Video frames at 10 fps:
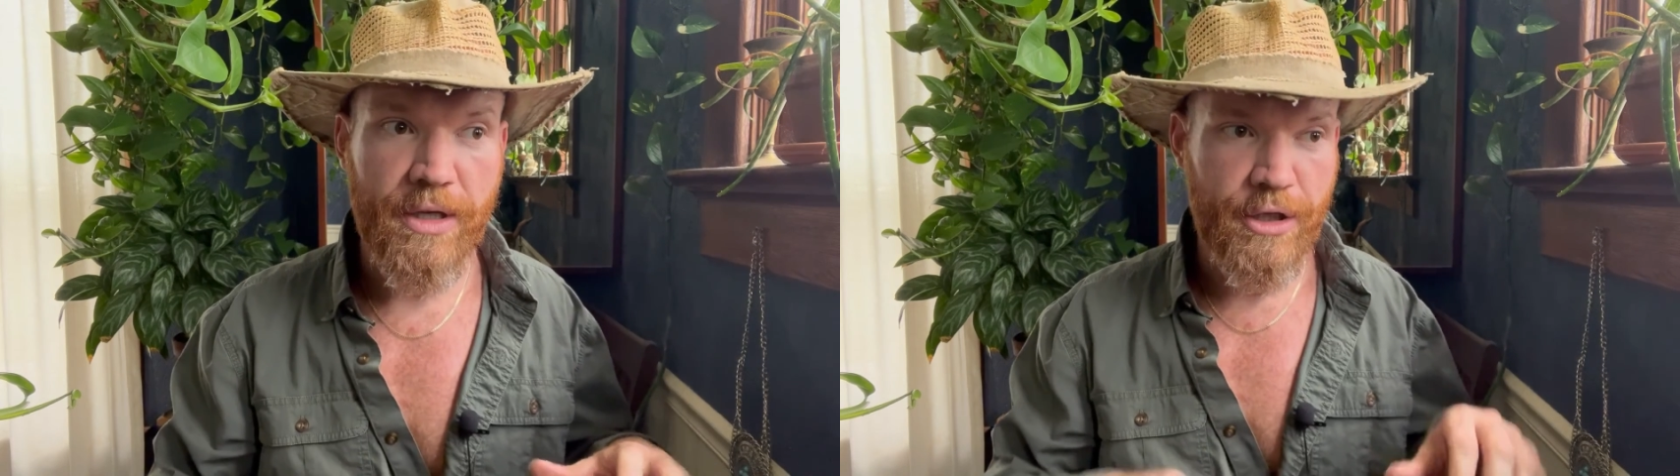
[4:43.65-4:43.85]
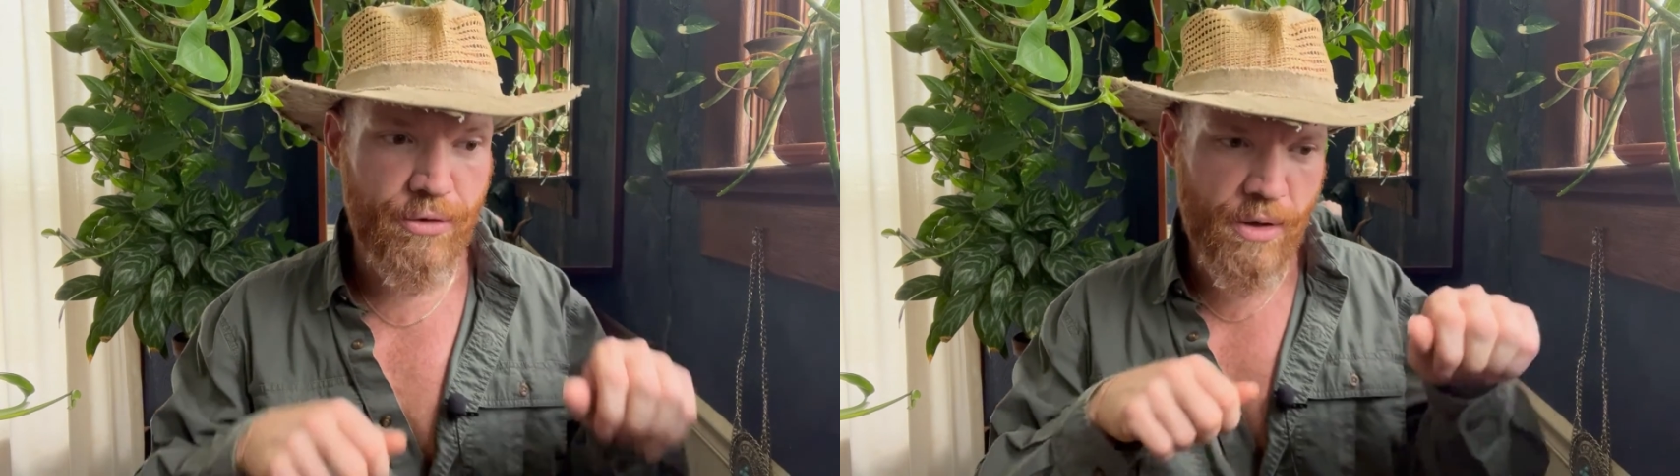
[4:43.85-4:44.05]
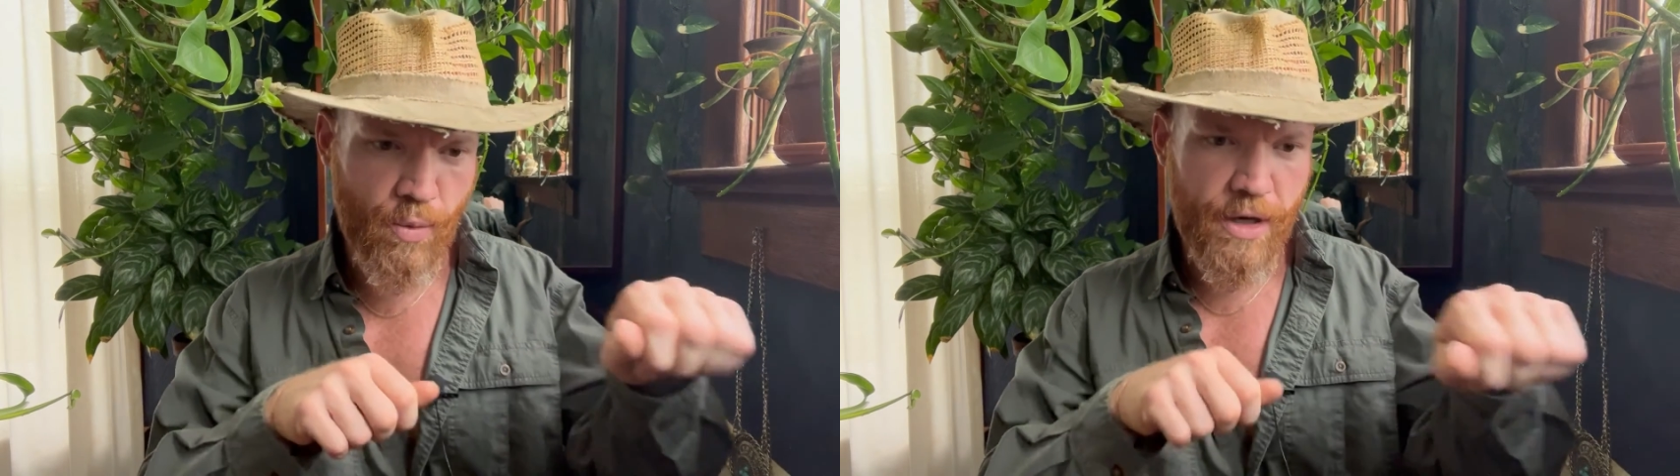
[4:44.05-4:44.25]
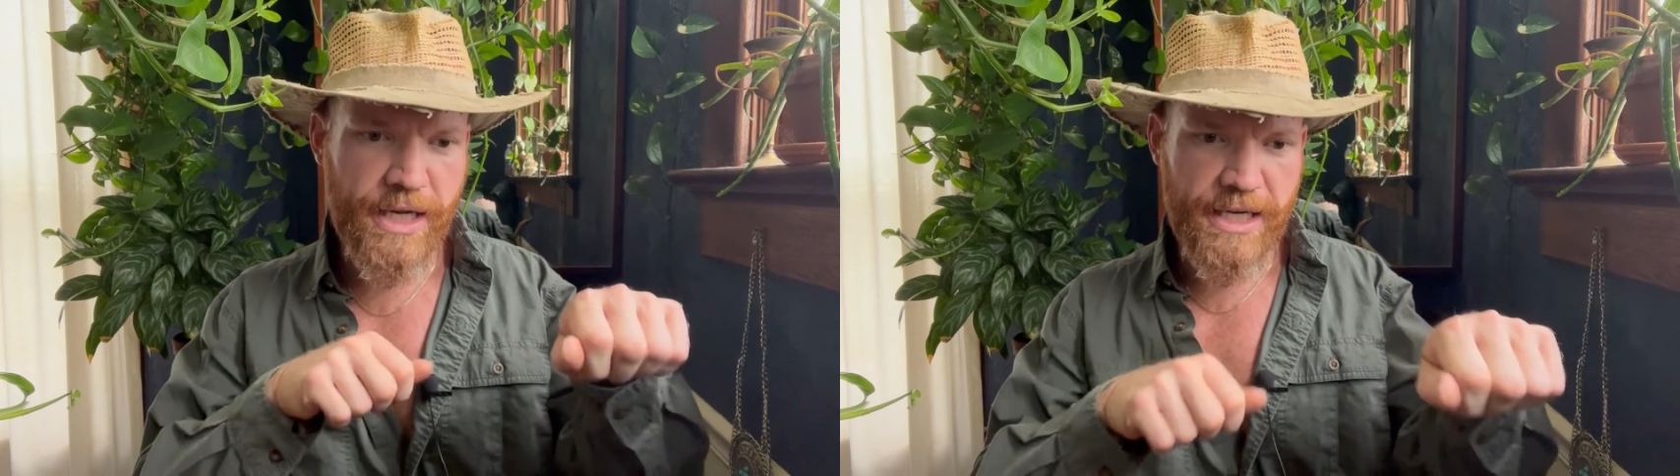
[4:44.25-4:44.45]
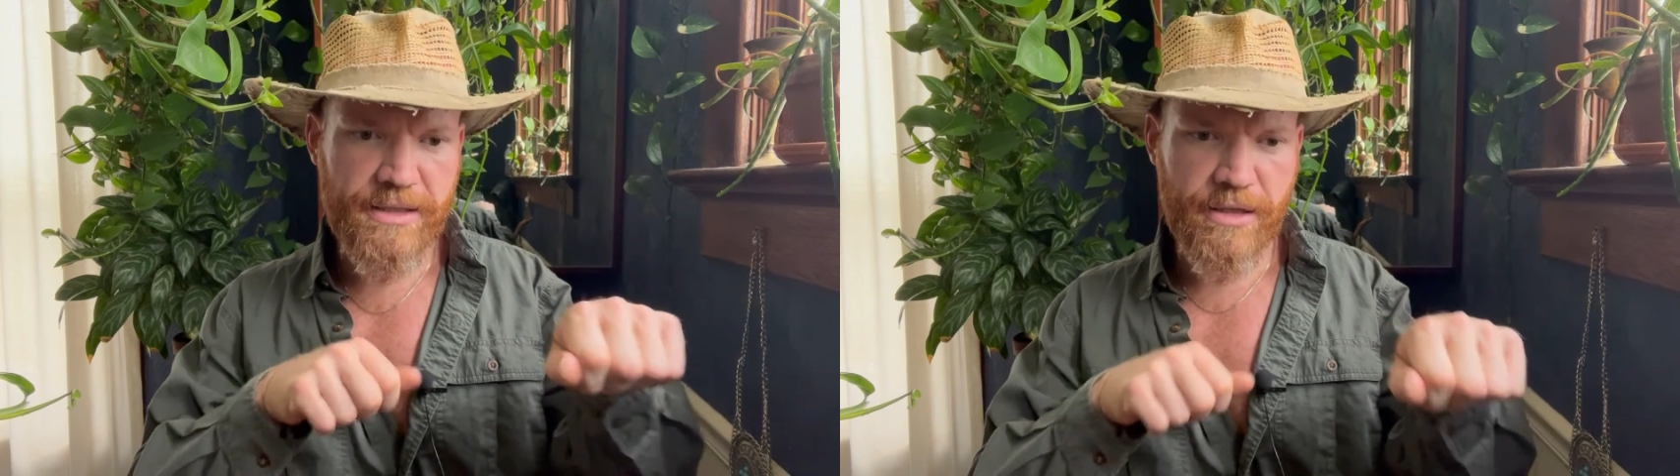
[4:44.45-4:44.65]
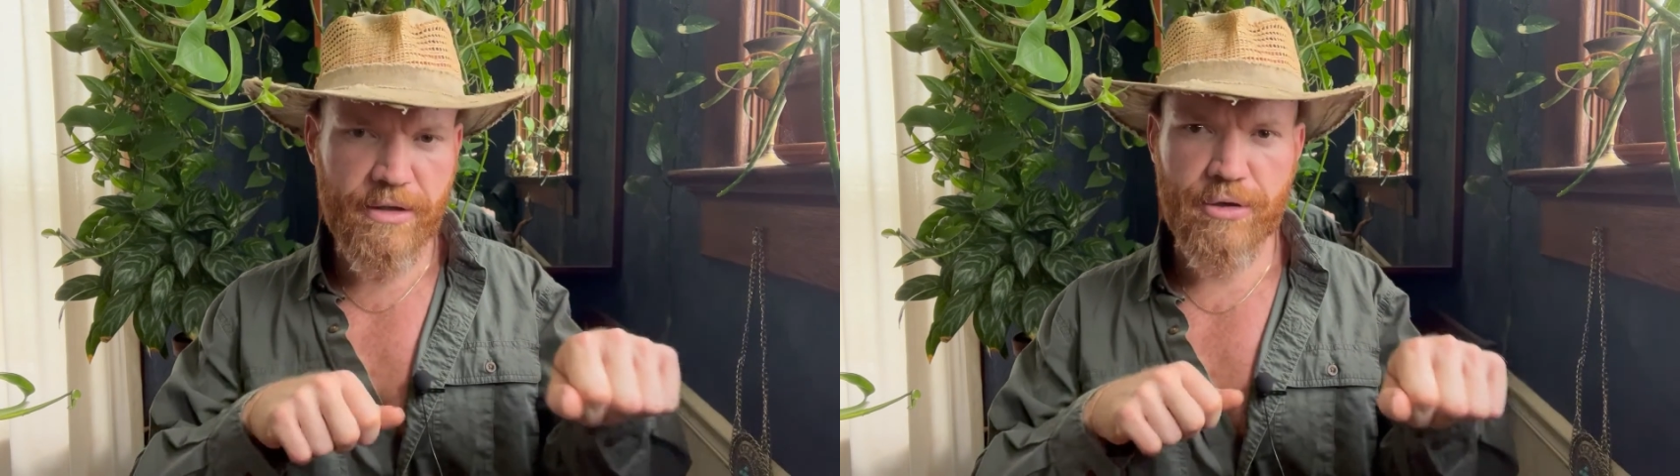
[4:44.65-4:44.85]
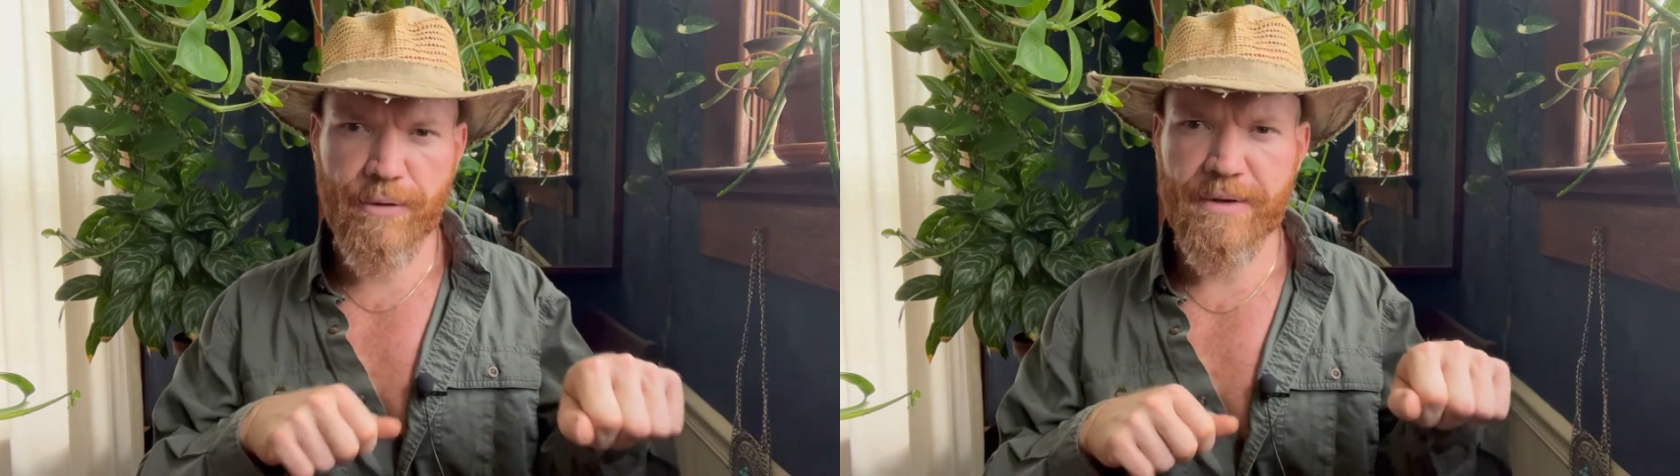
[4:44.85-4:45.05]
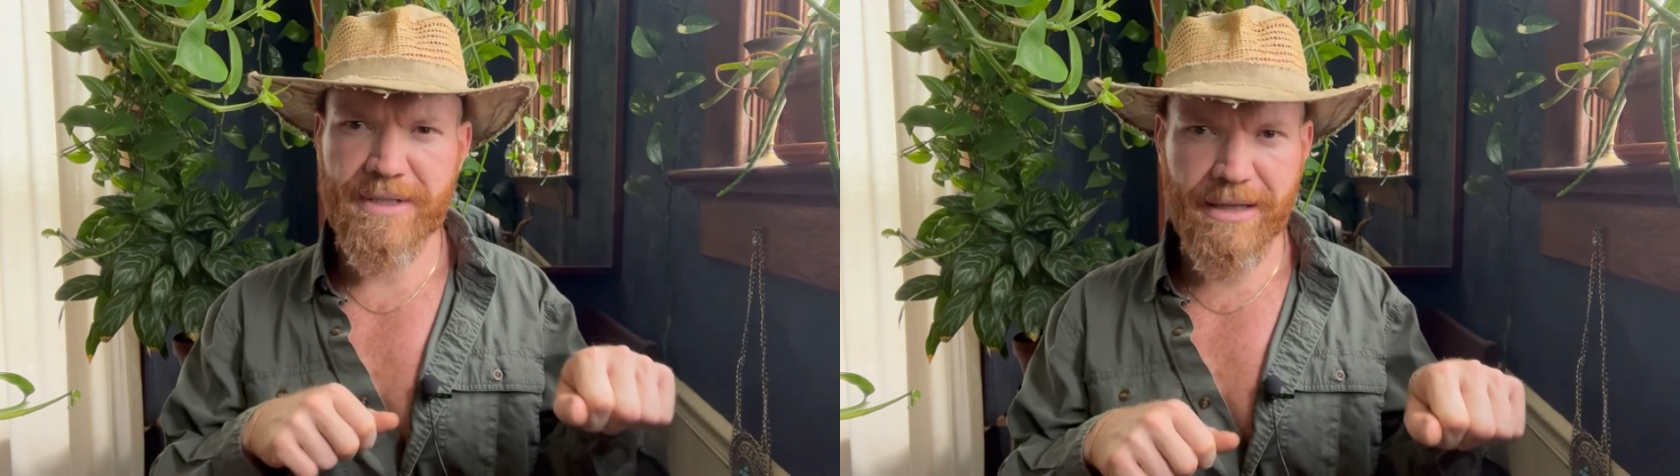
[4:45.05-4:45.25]
You can work it into the
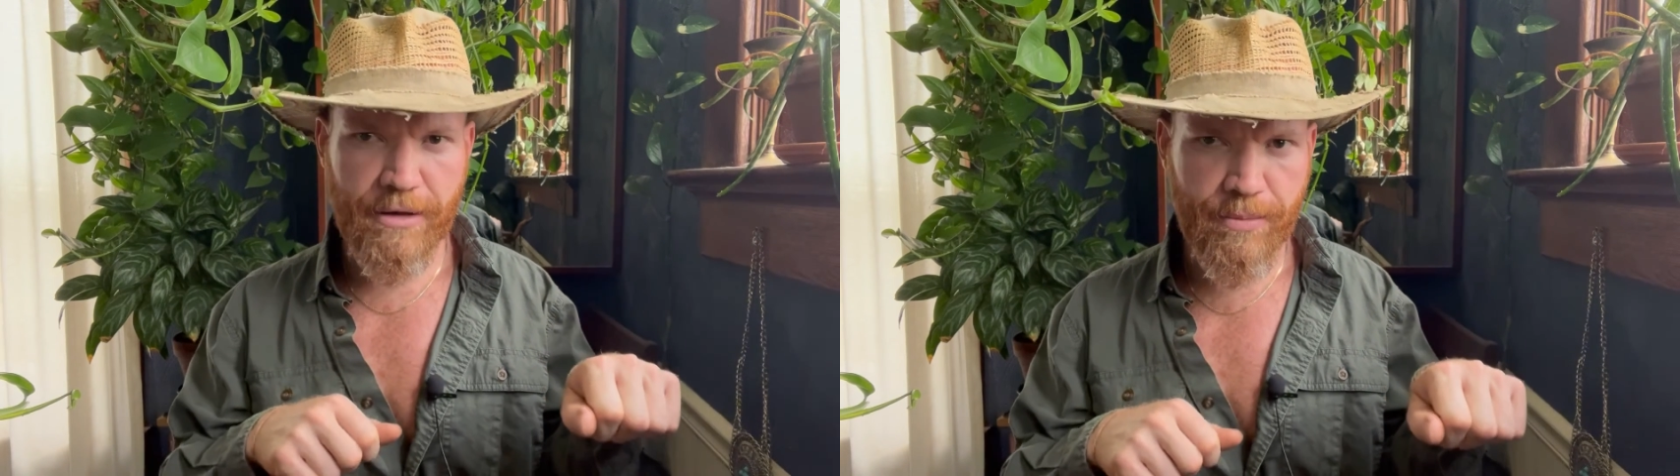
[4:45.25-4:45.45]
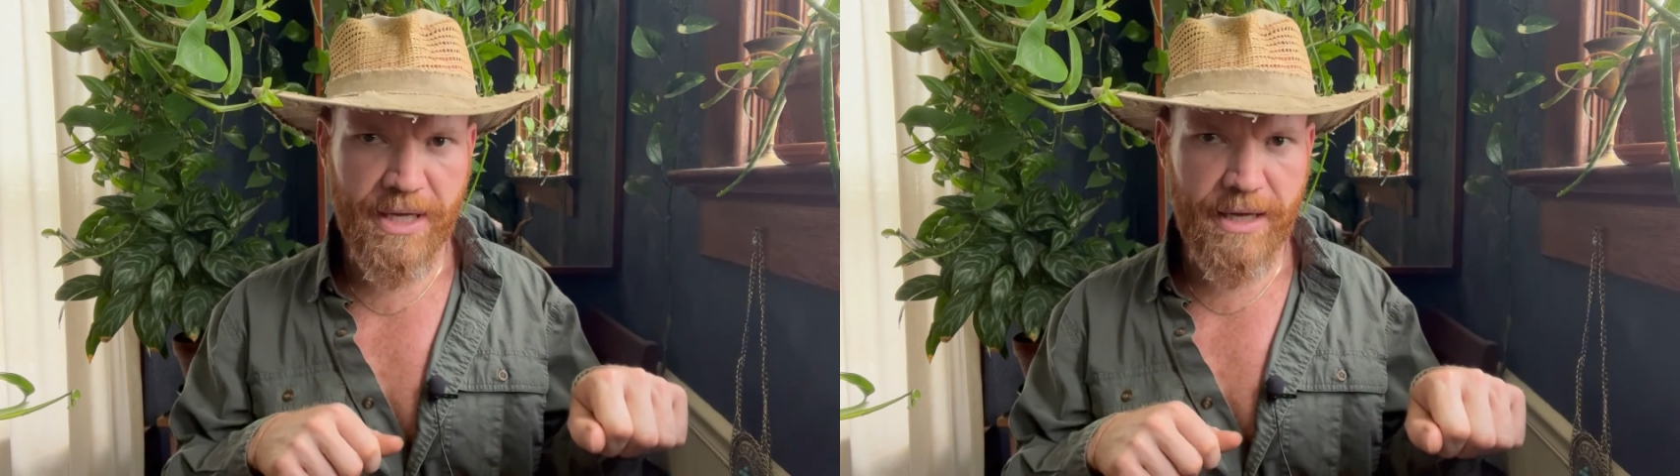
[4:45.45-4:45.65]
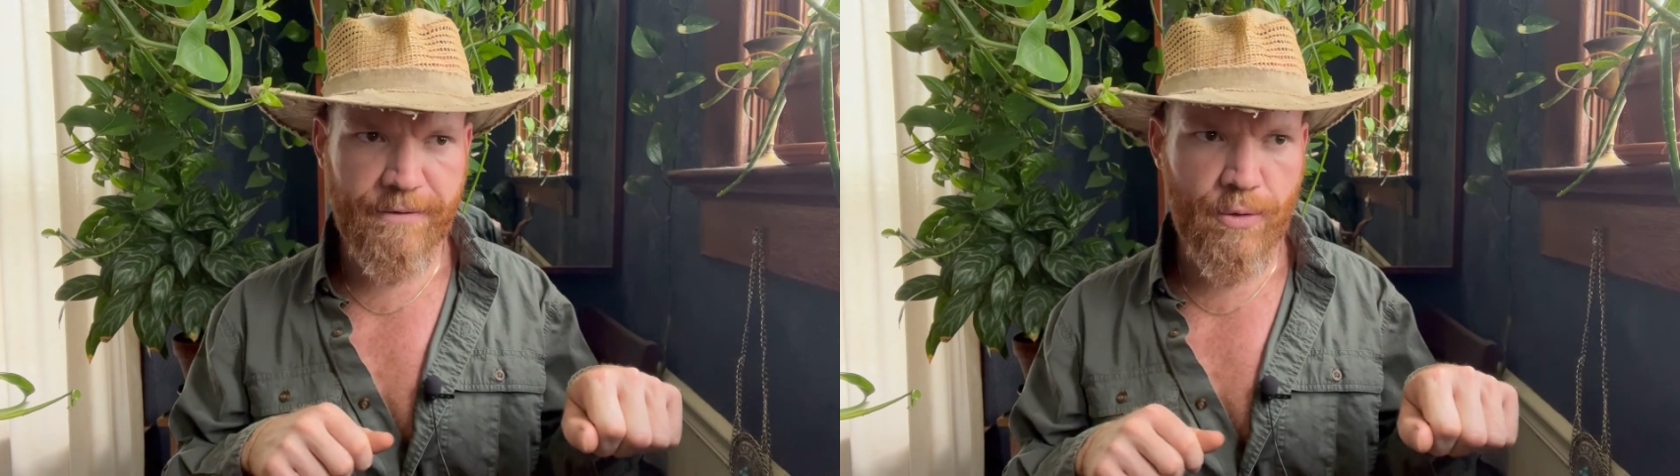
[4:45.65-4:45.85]
surface a little bit if you